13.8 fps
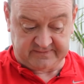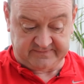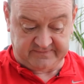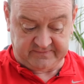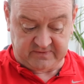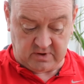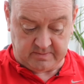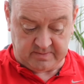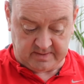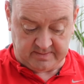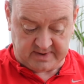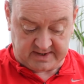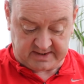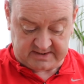flop
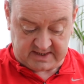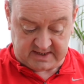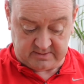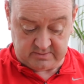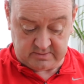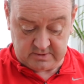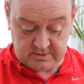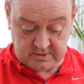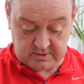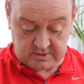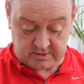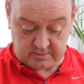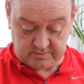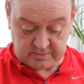back down.
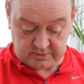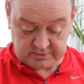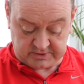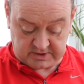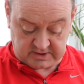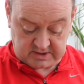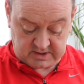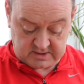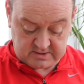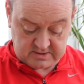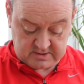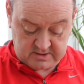I'll push it again,